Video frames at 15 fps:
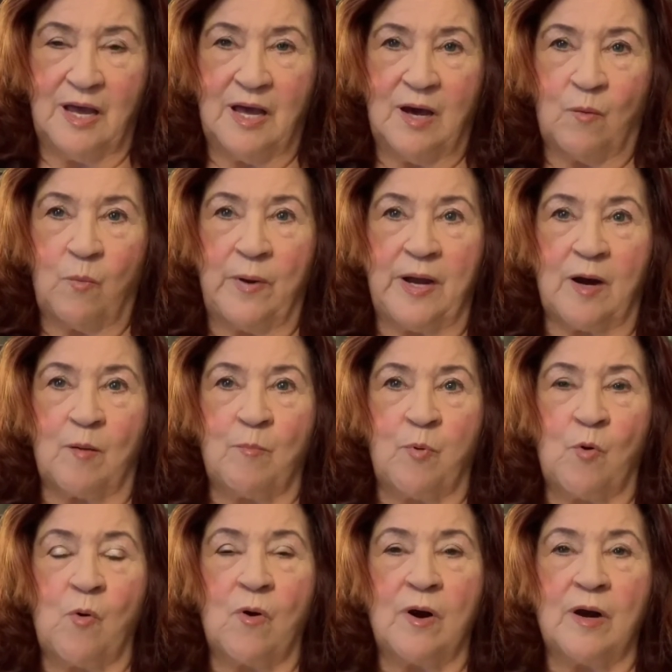We are
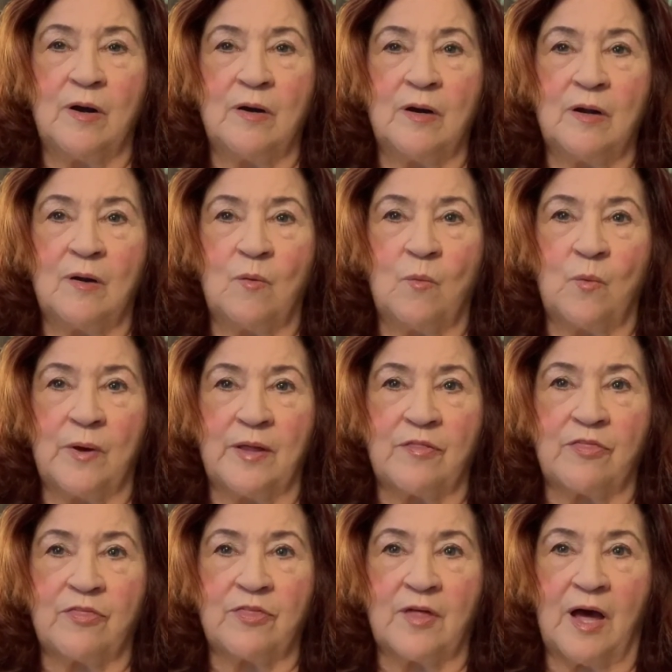born
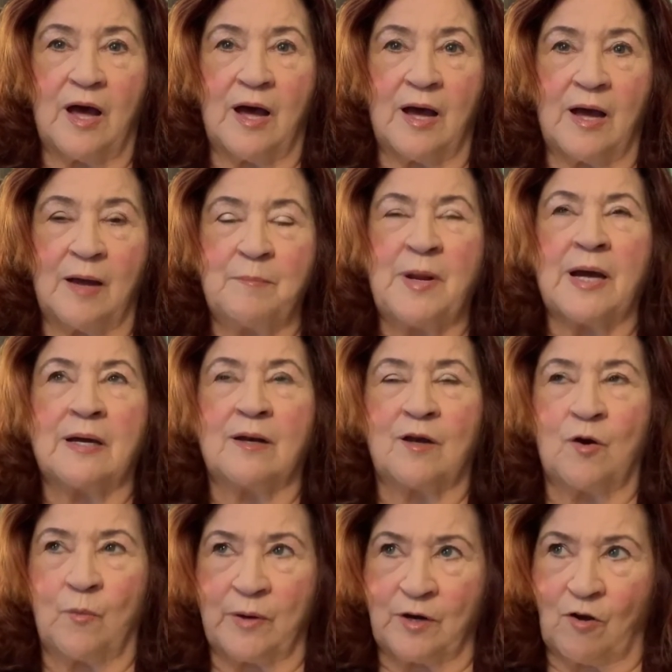with, I'm not going to
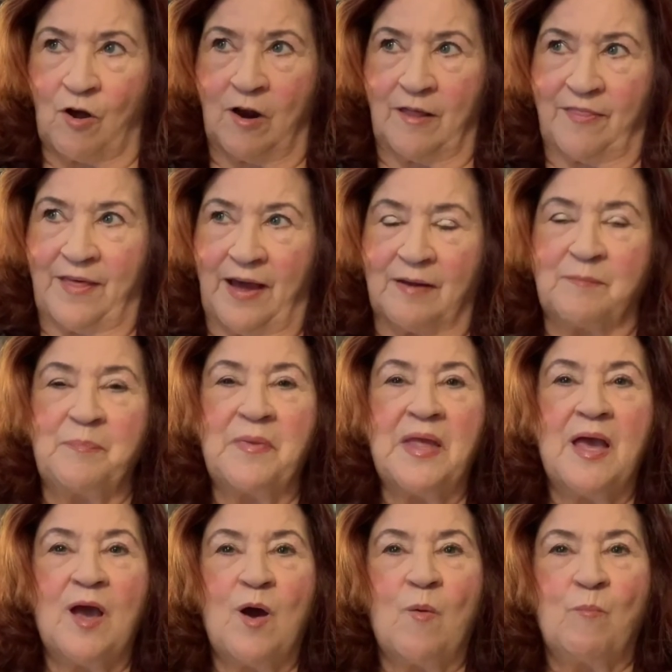go into all of that,
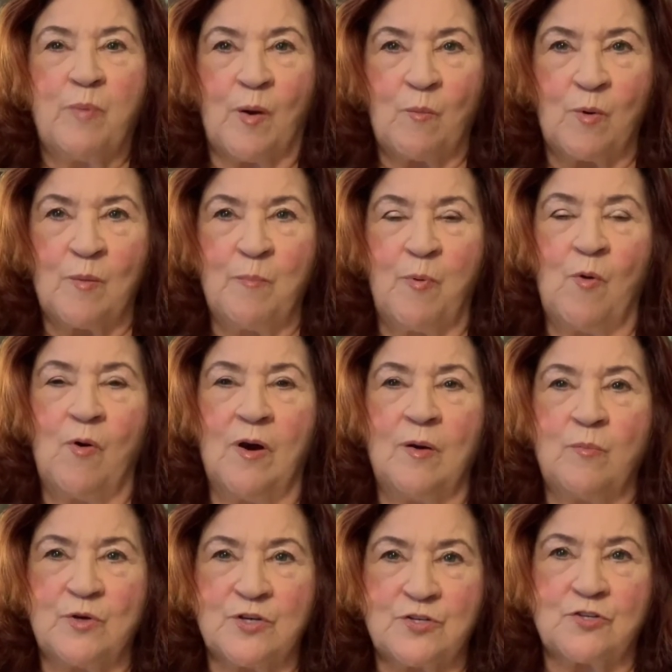but we're
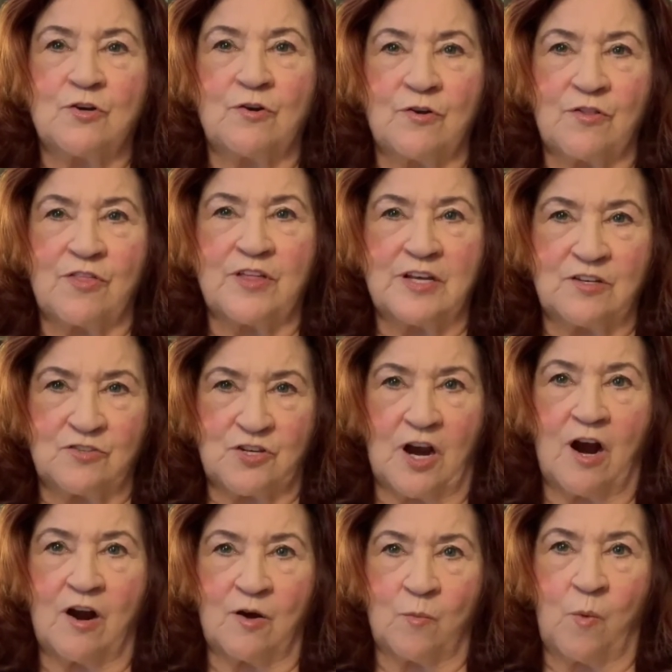born with certain things
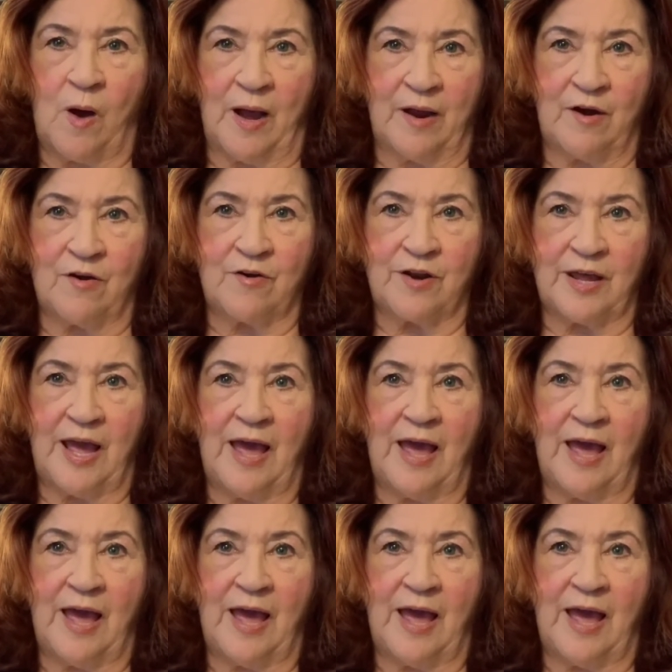hardwired.